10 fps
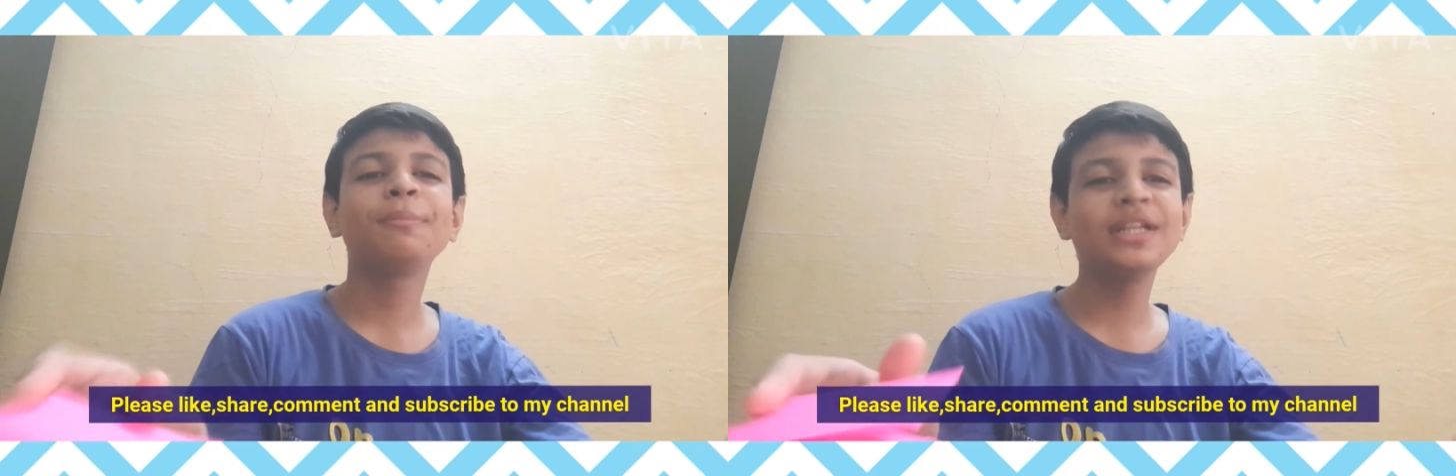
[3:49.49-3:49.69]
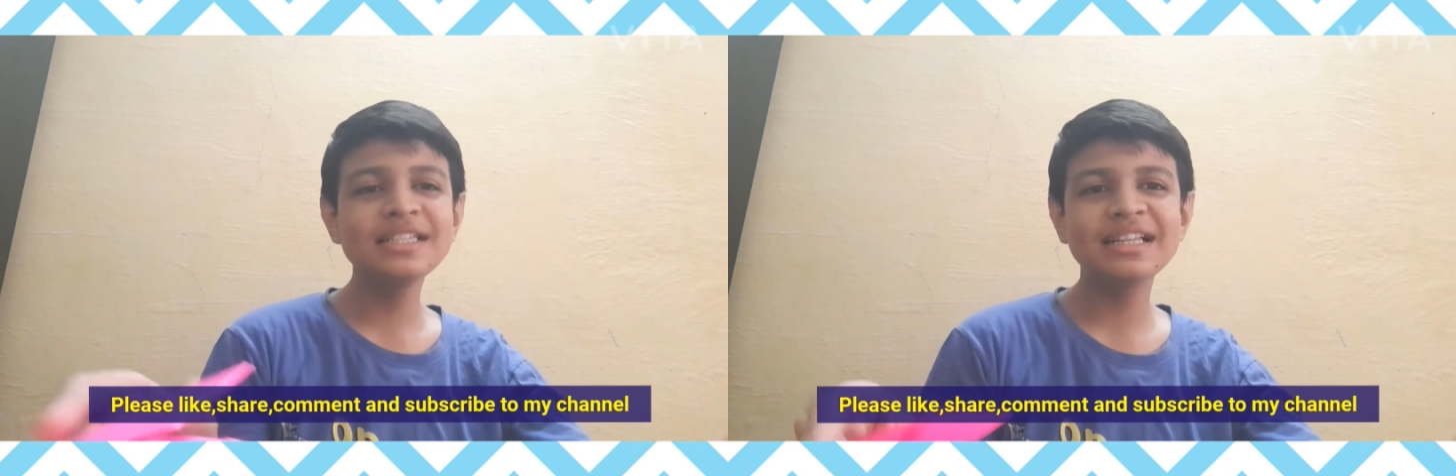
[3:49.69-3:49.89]

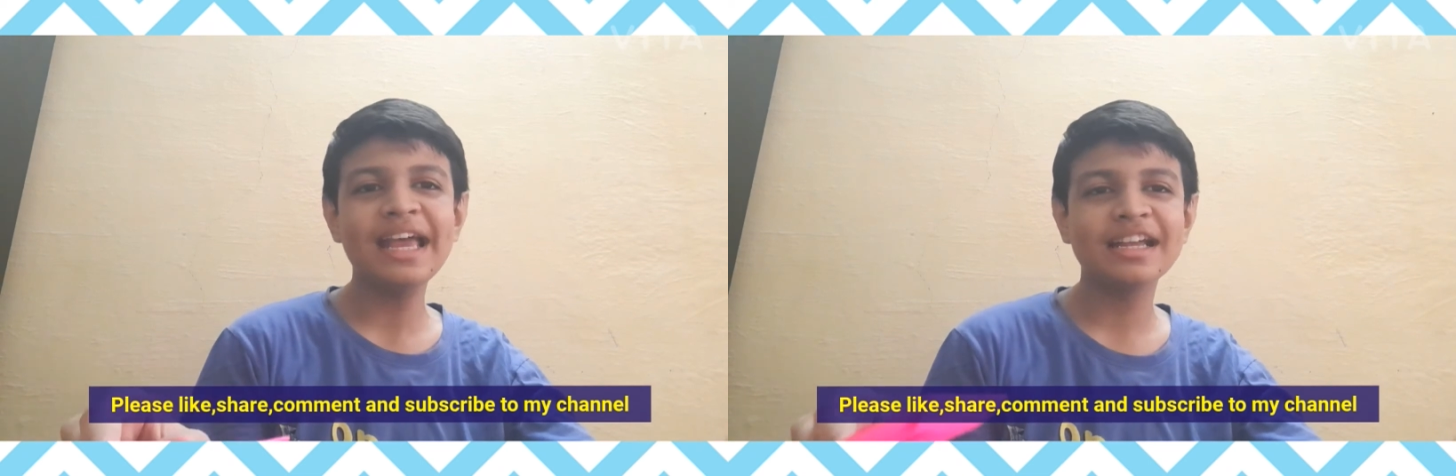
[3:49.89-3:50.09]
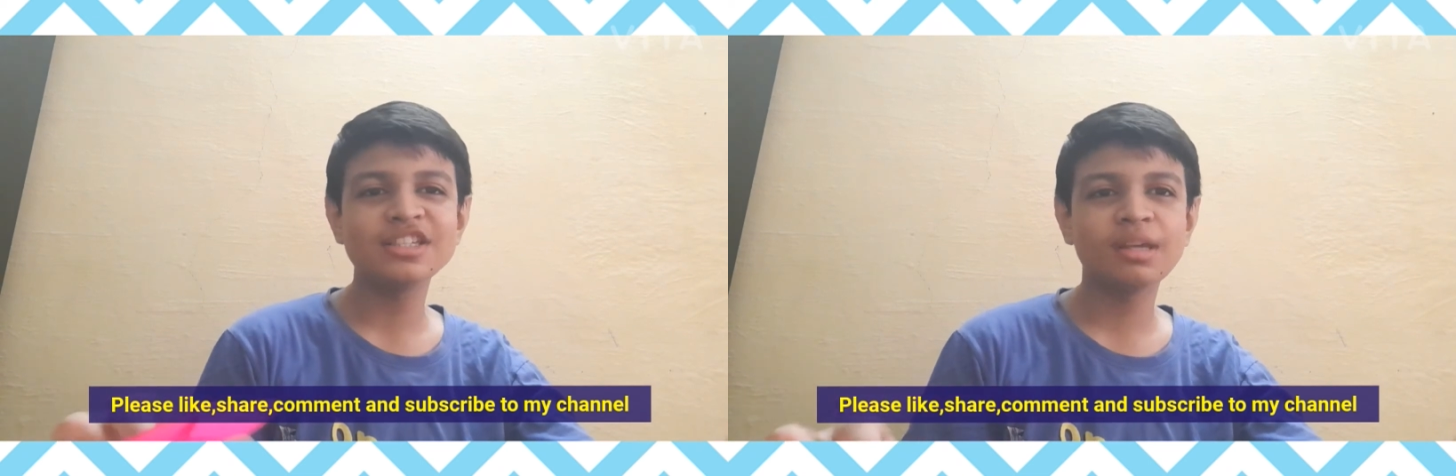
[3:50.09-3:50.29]
Please
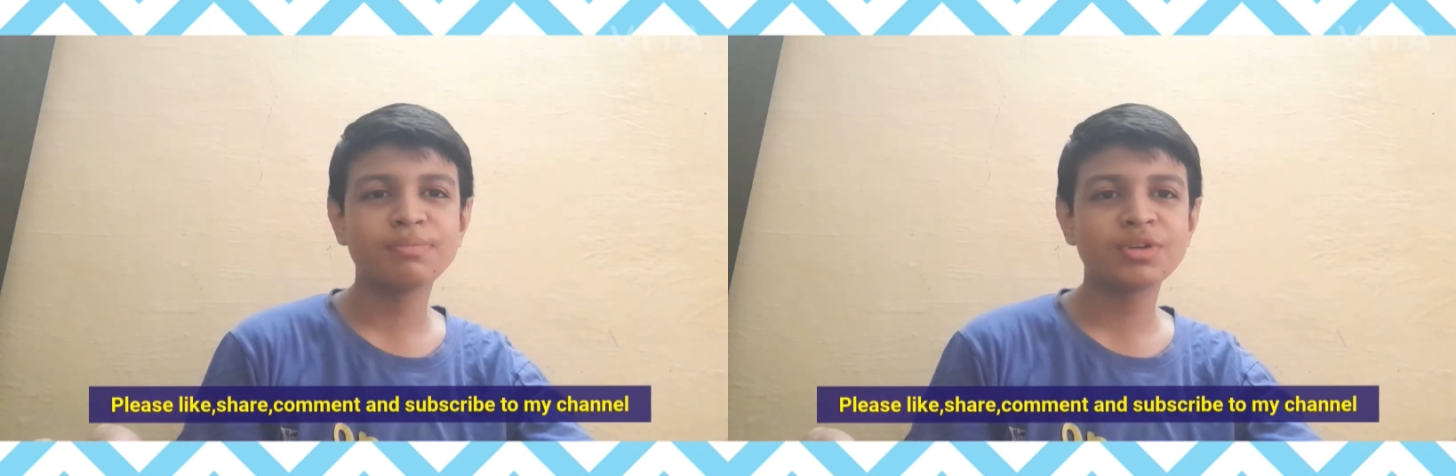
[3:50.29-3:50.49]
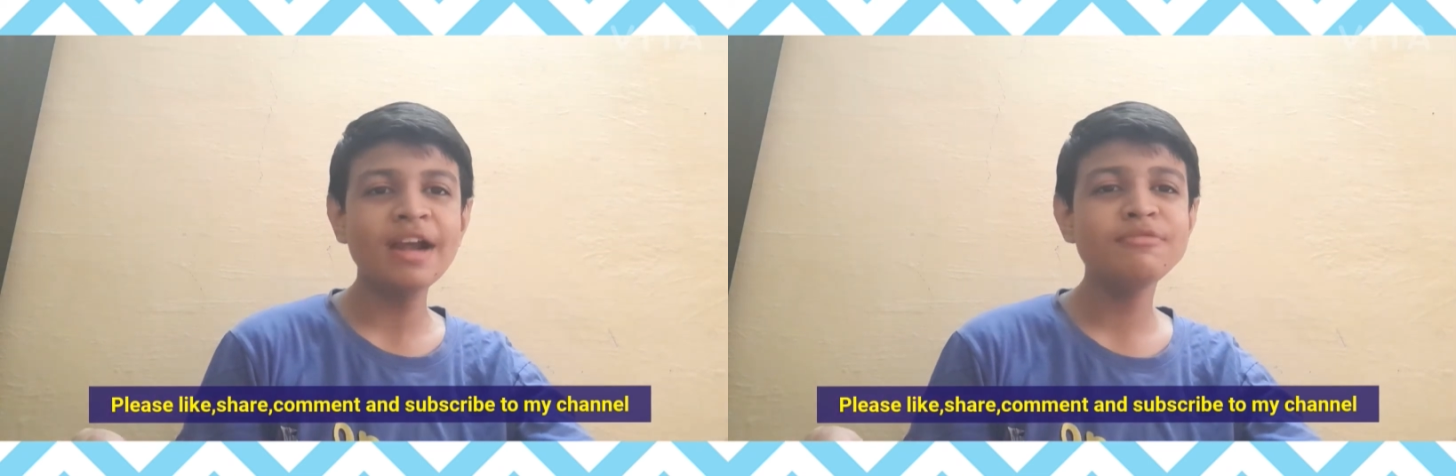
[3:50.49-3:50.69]
like and
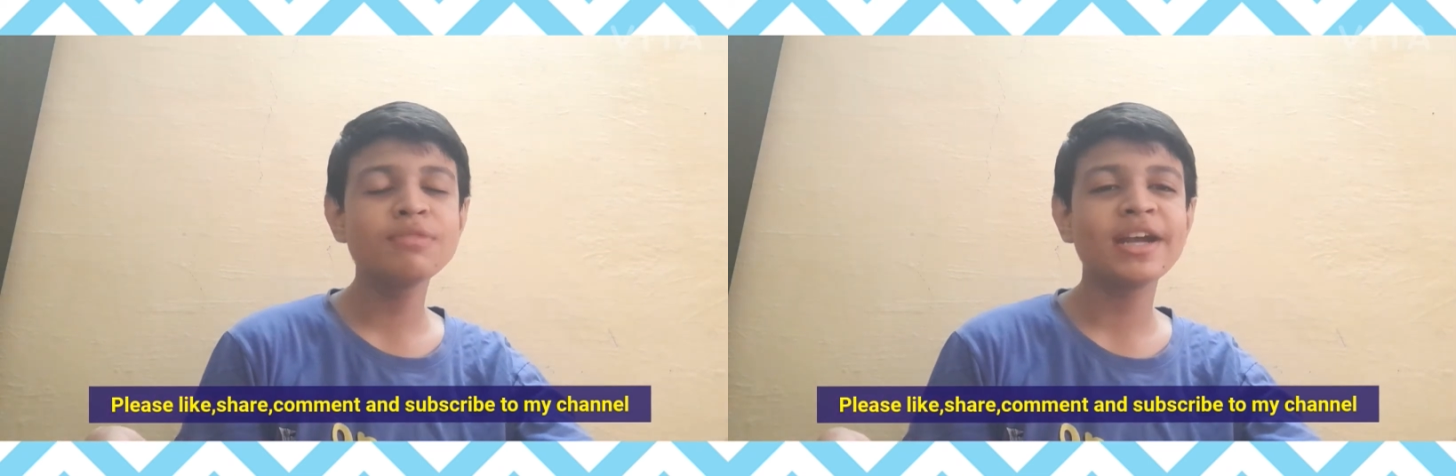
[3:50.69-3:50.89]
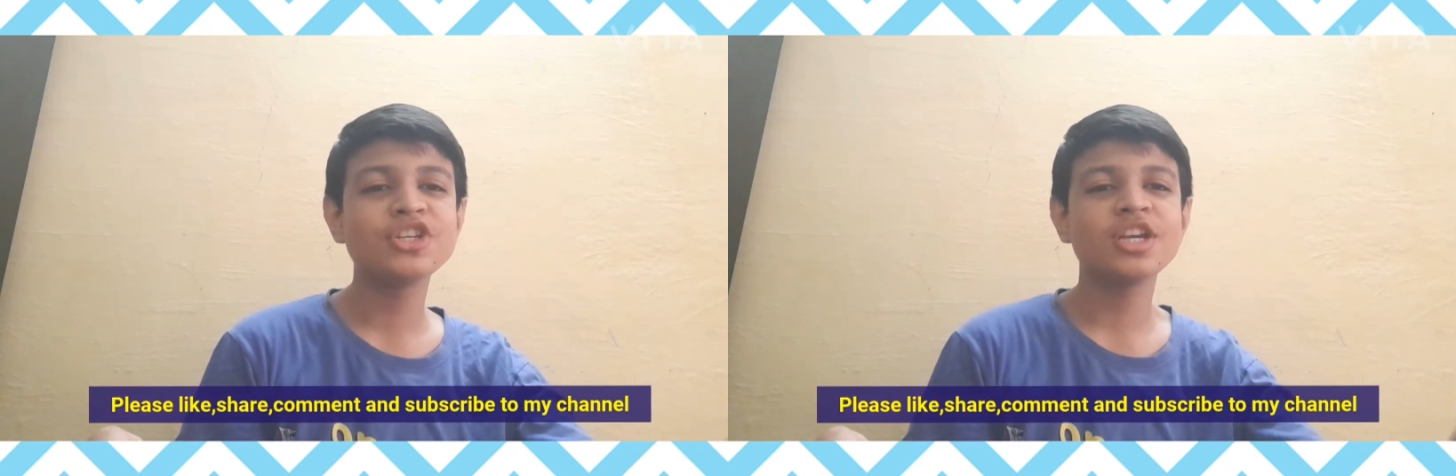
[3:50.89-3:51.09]
subscribe to my